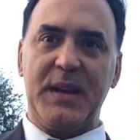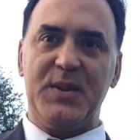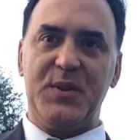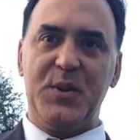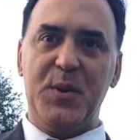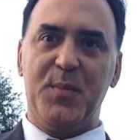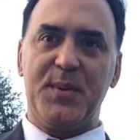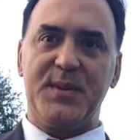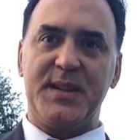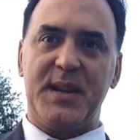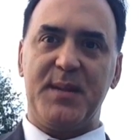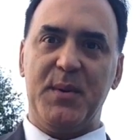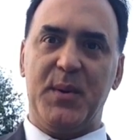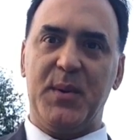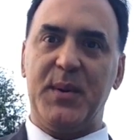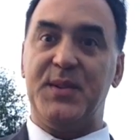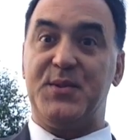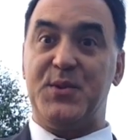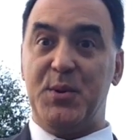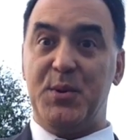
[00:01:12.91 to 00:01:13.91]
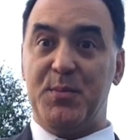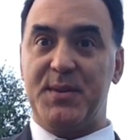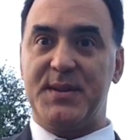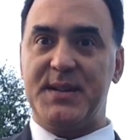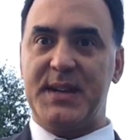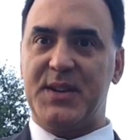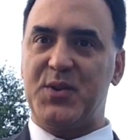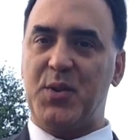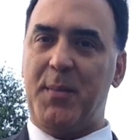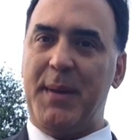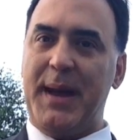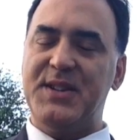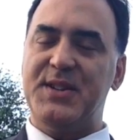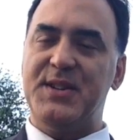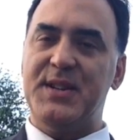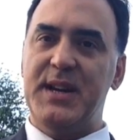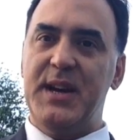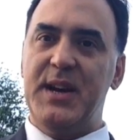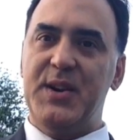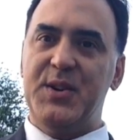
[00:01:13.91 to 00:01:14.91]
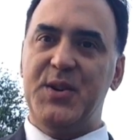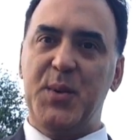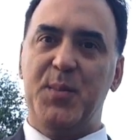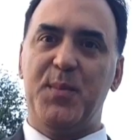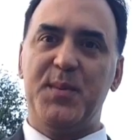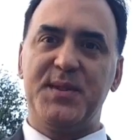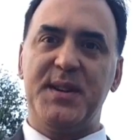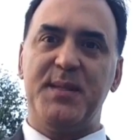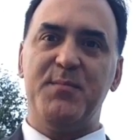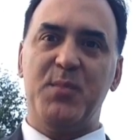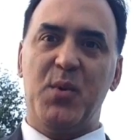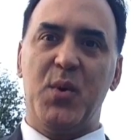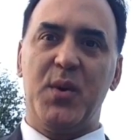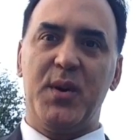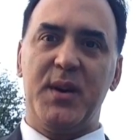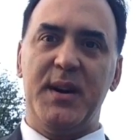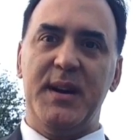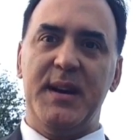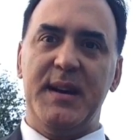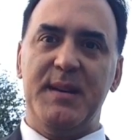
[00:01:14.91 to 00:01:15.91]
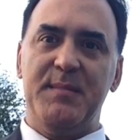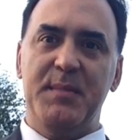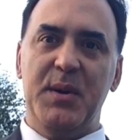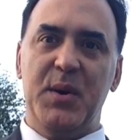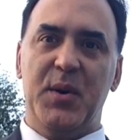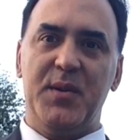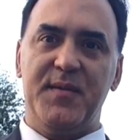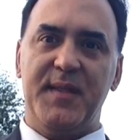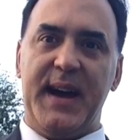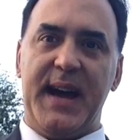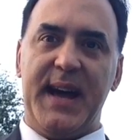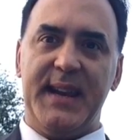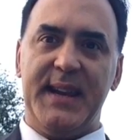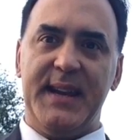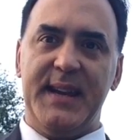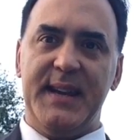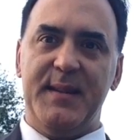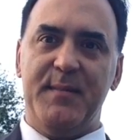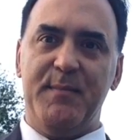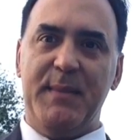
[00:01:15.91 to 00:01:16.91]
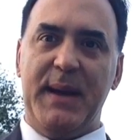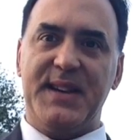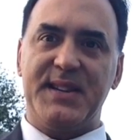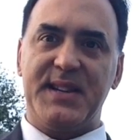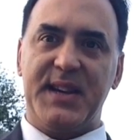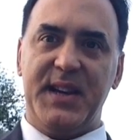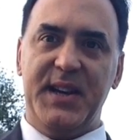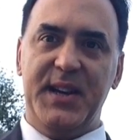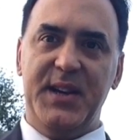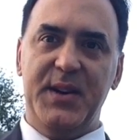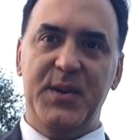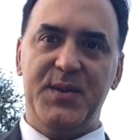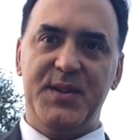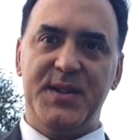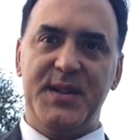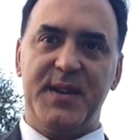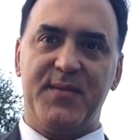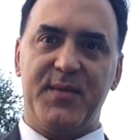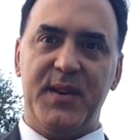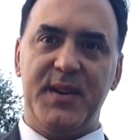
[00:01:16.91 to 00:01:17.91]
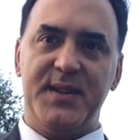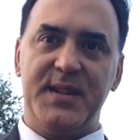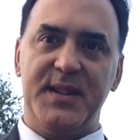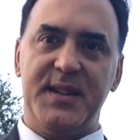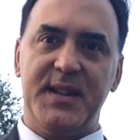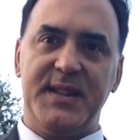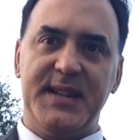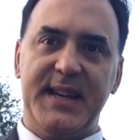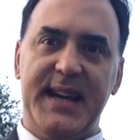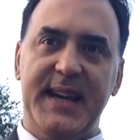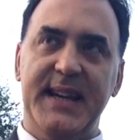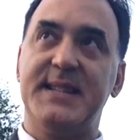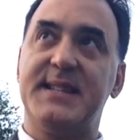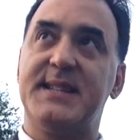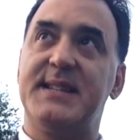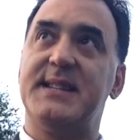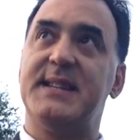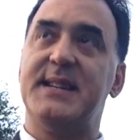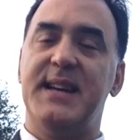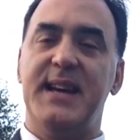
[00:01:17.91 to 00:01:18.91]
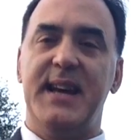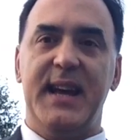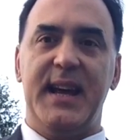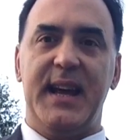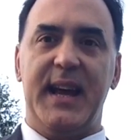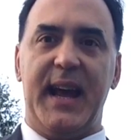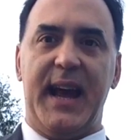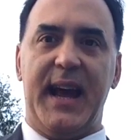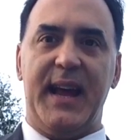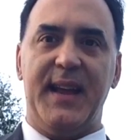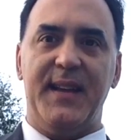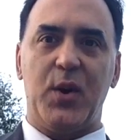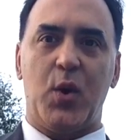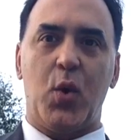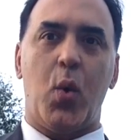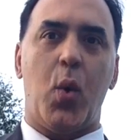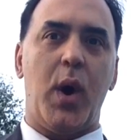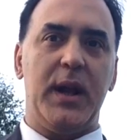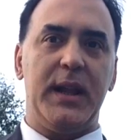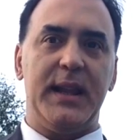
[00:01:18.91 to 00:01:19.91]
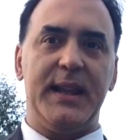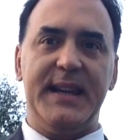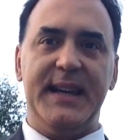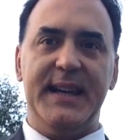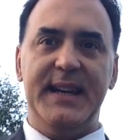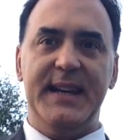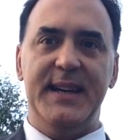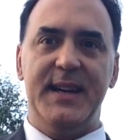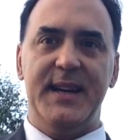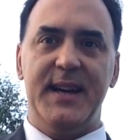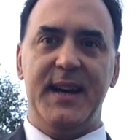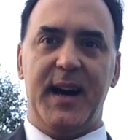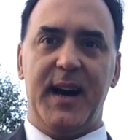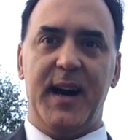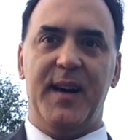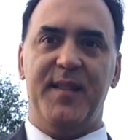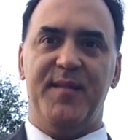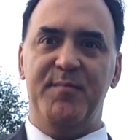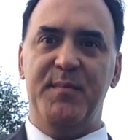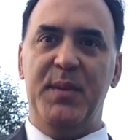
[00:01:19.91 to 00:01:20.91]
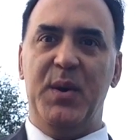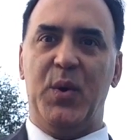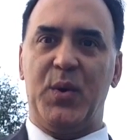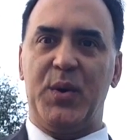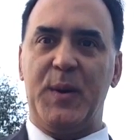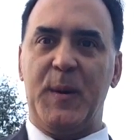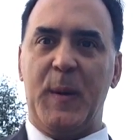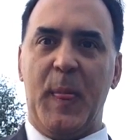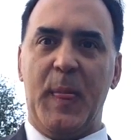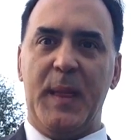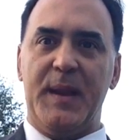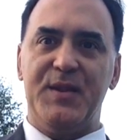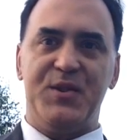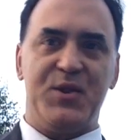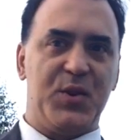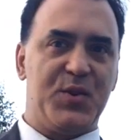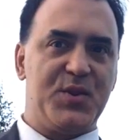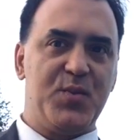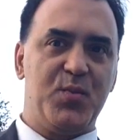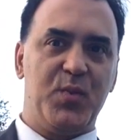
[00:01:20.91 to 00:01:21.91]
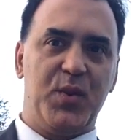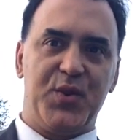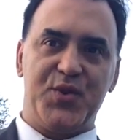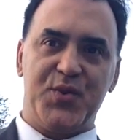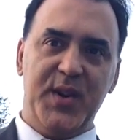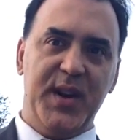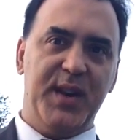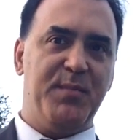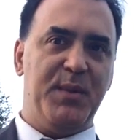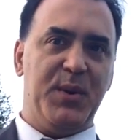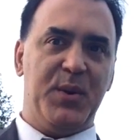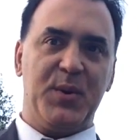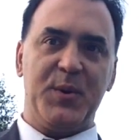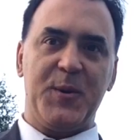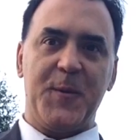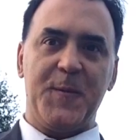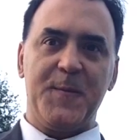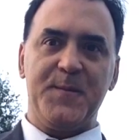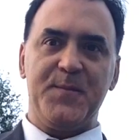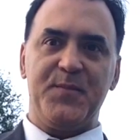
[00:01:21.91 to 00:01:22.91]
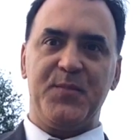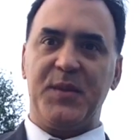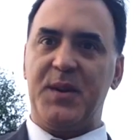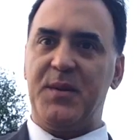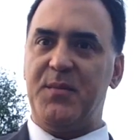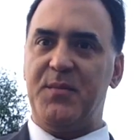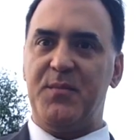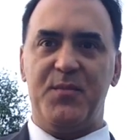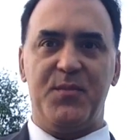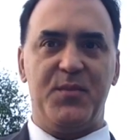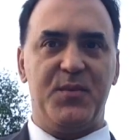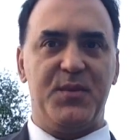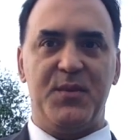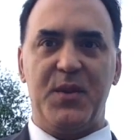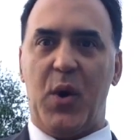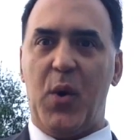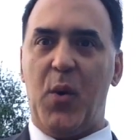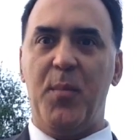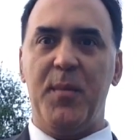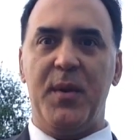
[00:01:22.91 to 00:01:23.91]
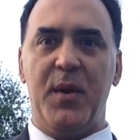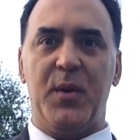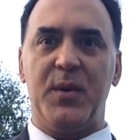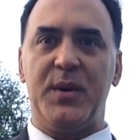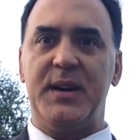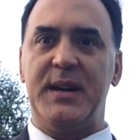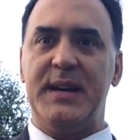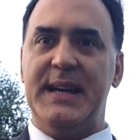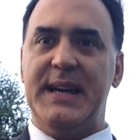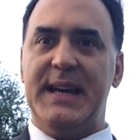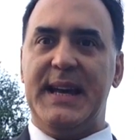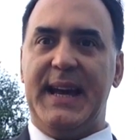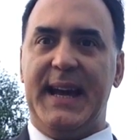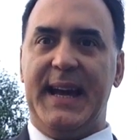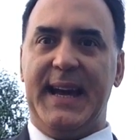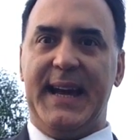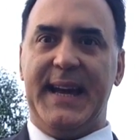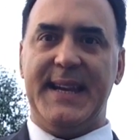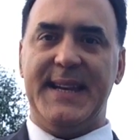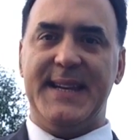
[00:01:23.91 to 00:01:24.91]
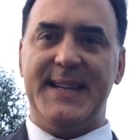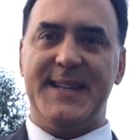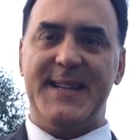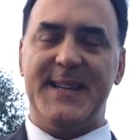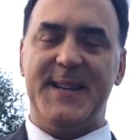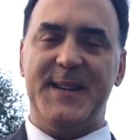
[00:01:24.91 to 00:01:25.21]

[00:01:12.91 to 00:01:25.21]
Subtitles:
2% milk is 2%. So imagine 2% more milk fat makes a huge difference in the taste and the quality of milk. Children will drink milk, whole milk, and